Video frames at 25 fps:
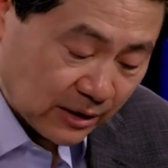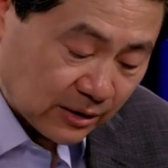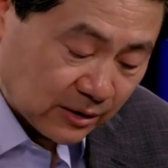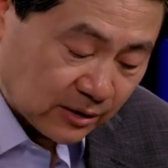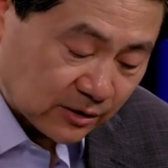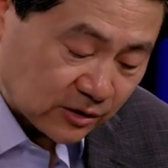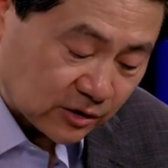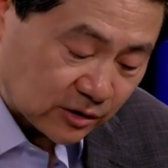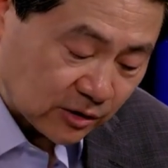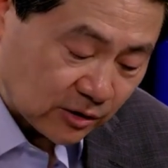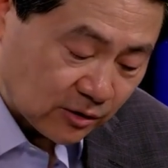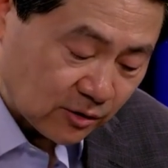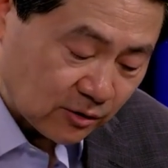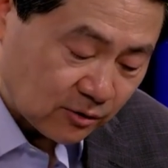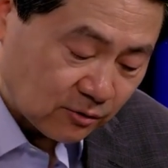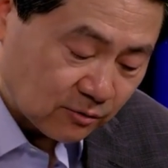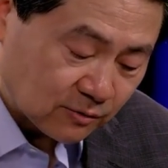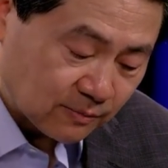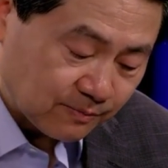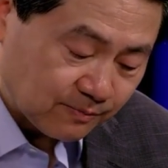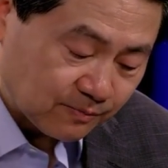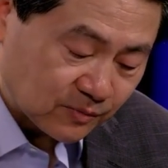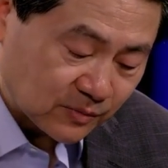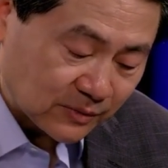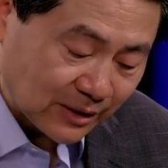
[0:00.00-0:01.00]
So
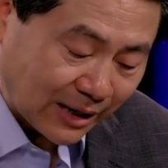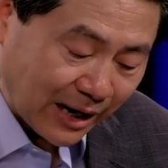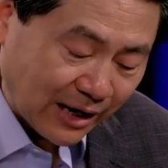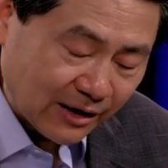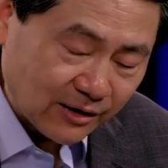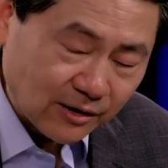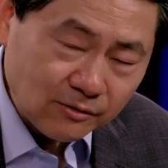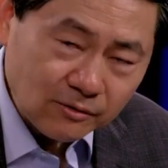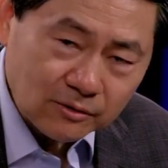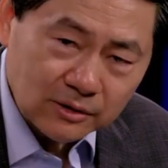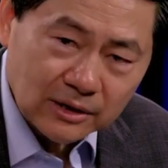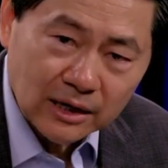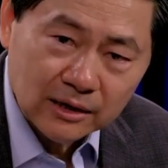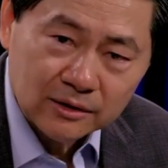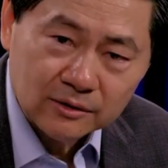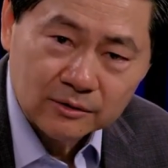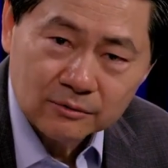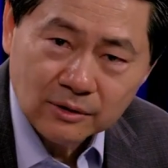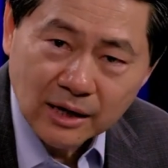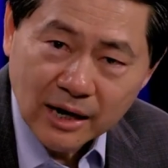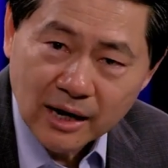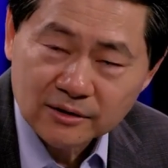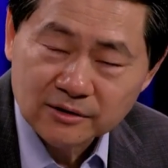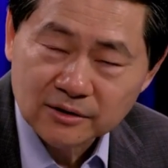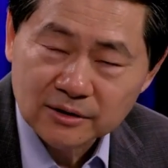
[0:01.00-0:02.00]
I know that you
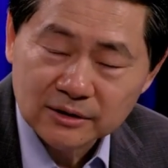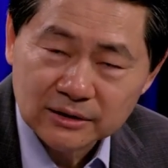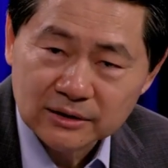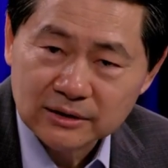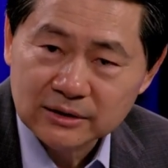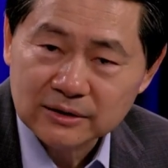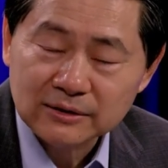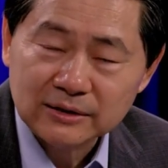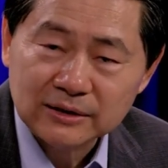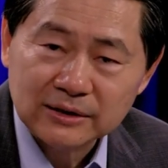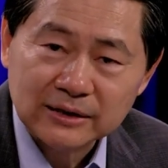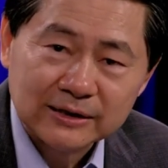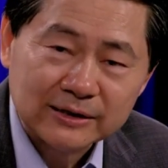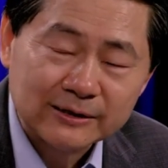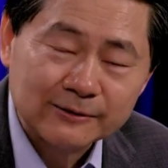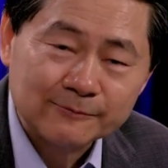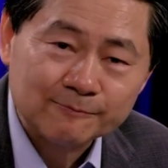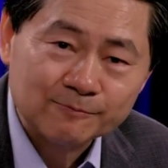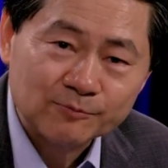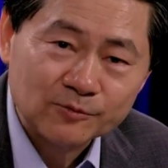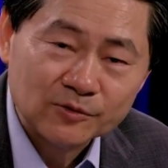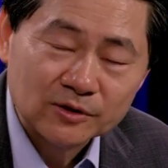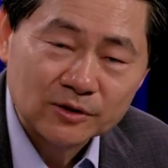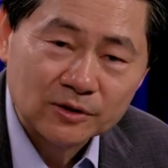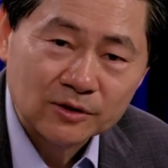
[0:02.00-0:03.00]
actually,
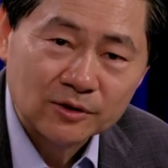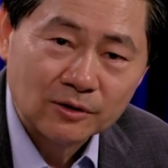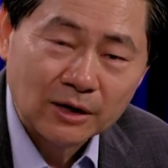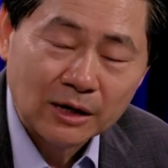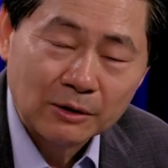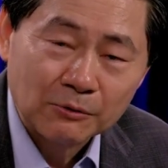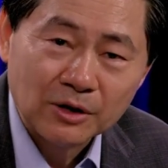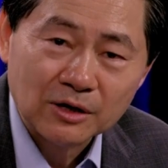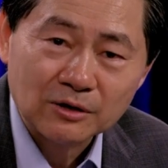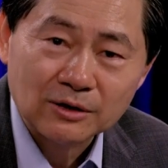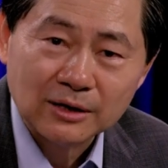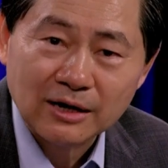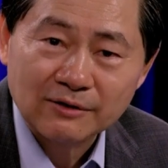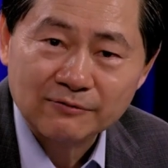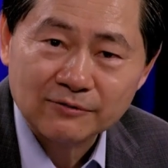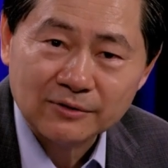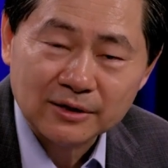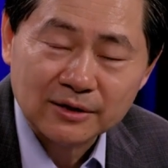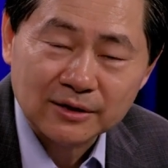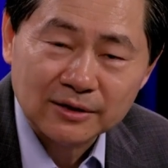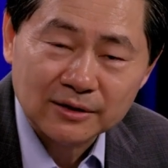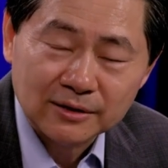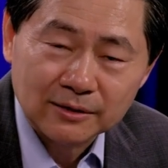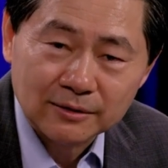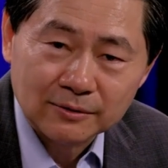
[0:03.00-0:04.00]
I
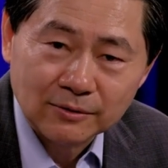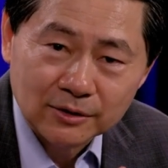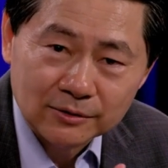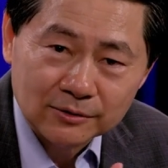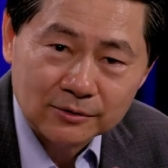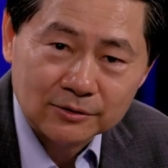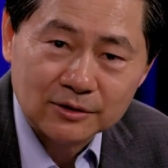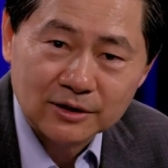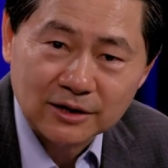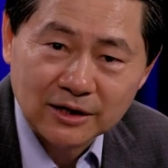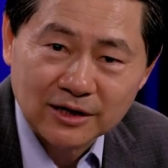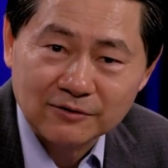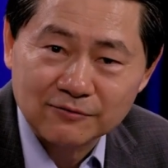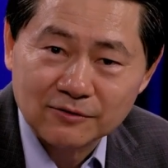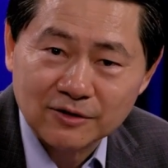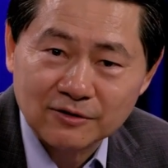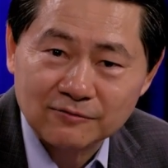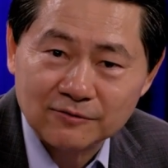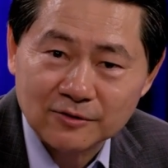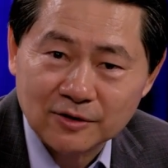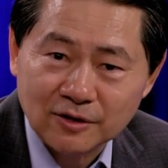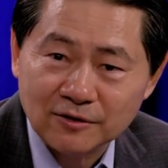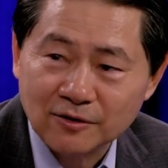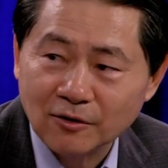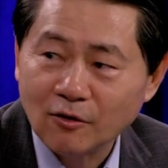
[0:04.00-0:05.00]
want you to give an
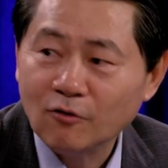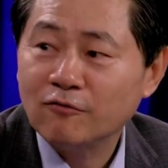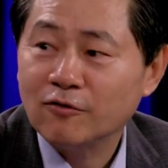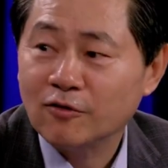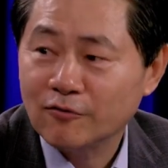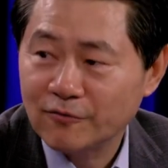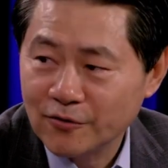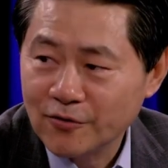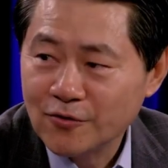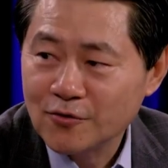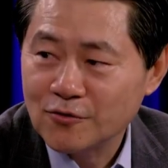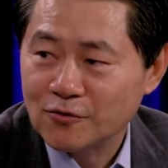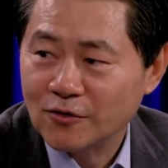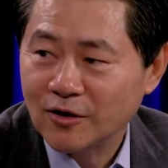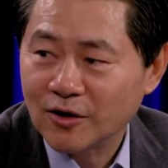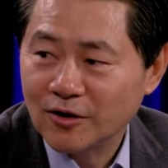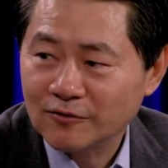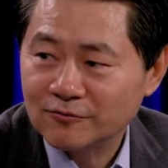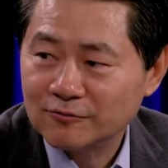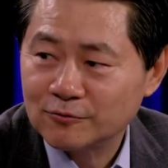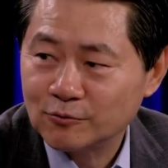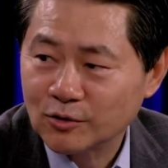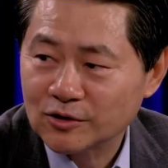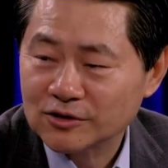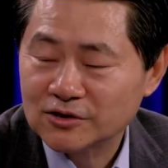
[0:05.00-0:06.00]
overview
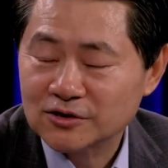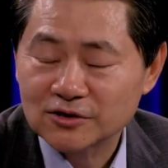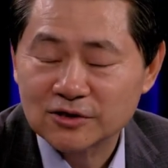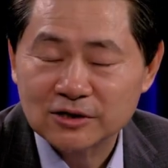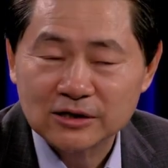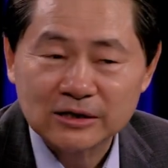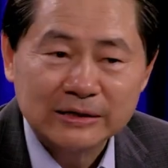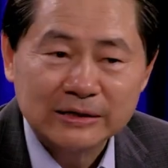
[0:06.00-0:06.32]
of what's,